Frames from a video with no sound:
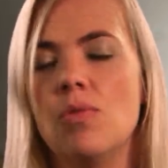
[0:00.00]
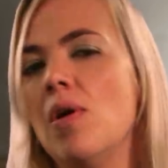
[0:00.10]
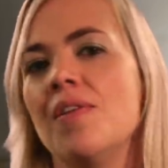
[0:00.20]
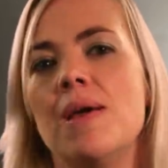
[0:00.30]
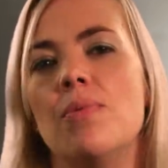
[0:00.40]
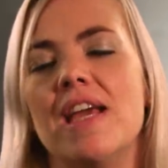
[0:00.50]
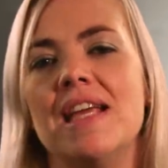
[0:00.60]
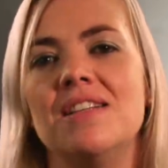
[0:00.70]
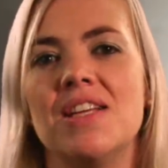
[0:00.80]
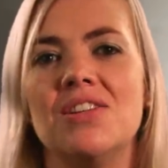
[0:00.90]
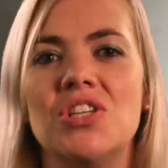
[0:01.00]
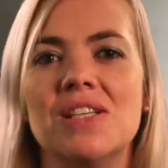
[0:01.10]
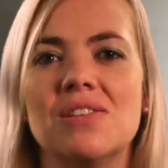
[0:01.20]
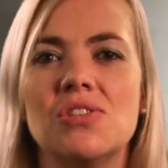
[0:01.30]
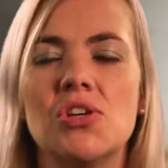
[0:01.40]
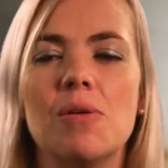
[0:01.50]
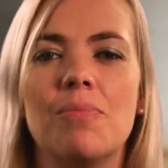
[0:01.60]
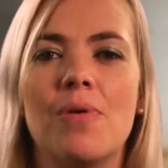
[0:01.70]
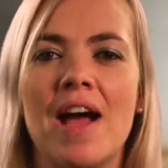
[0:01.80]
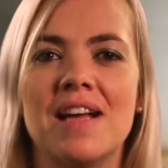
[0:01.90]
While they were eating, Jesus took
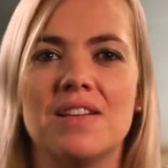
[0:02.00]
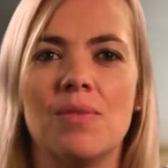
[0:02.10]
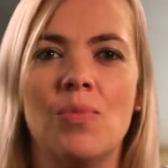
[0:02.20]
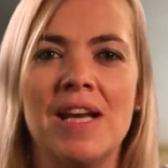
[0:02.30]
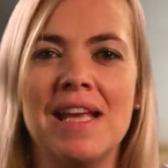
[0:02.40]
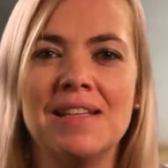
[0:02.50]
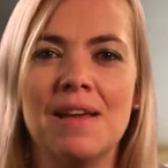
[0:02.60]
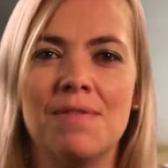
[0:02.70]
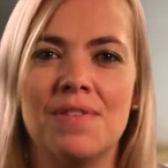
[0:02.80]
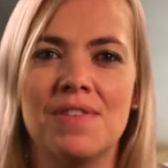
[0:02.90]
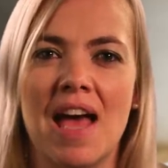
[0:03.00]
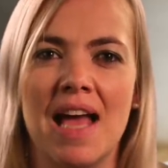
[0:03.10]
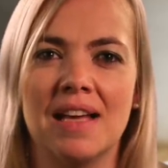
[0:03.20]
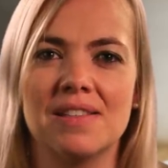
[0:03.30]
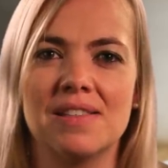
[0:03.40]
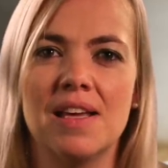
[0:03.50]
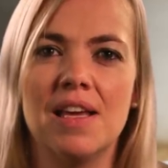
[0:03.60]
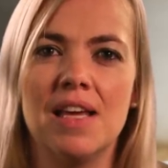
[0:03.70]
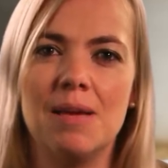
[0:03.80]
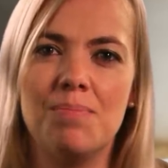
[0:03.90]
bread, and when he had given thanks,
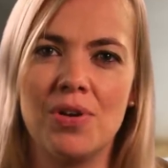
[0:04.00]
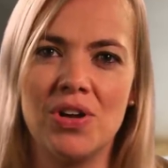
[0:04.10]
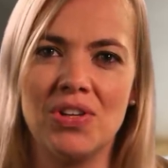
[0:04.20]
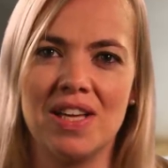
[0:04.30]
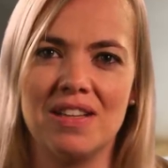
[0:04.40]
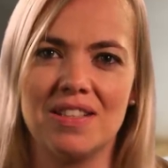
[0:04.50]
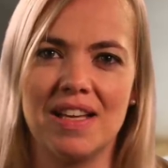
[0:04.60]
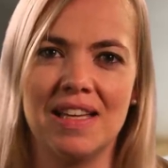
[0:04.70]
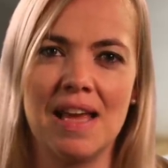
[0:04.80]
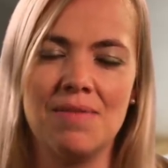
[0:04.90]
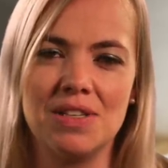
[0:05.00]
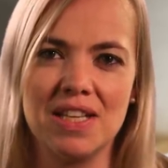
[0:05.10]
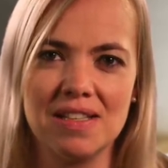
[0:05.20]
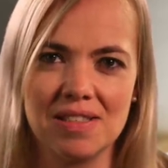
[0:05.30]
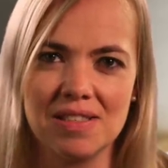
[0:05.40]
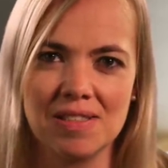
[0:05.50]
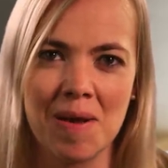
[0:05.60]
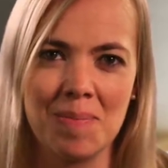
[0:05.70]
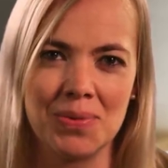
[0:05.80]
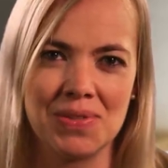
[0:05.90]
he broke it and gave it to his
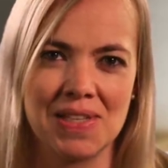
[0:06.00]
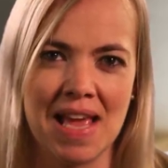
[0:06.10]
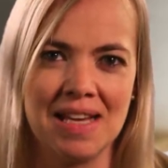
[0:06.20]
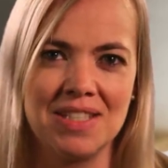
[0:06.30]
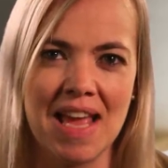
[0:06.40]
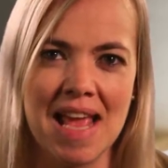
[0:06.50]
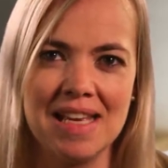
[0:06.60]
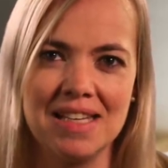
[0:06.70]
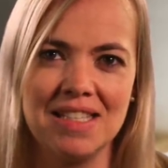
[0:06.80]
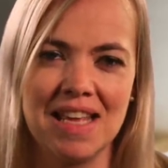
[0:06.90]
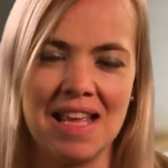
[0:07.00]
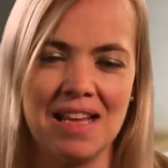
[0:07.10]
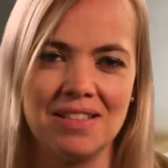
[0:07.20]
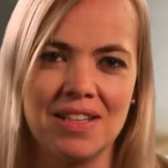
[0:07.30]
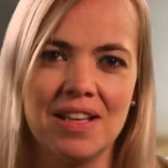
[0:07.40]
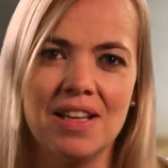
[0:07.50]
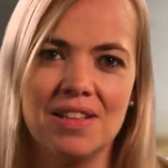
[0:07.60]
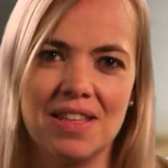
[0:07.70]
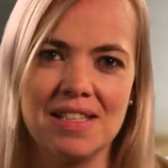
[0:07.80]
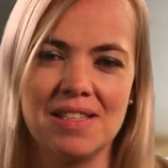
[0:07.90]
disciples, saying, "Take and eat,
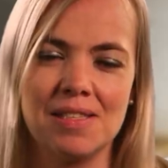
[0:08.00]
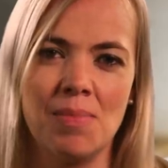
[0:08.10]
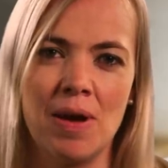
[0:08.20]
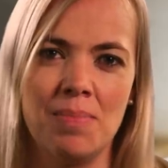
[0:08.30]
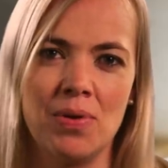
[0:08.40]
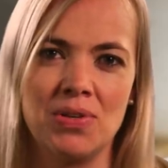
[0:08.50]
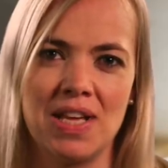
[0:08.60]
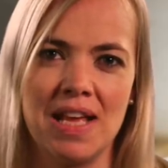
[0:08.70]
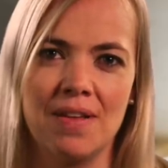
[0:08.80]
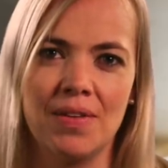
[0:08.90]
this is my body."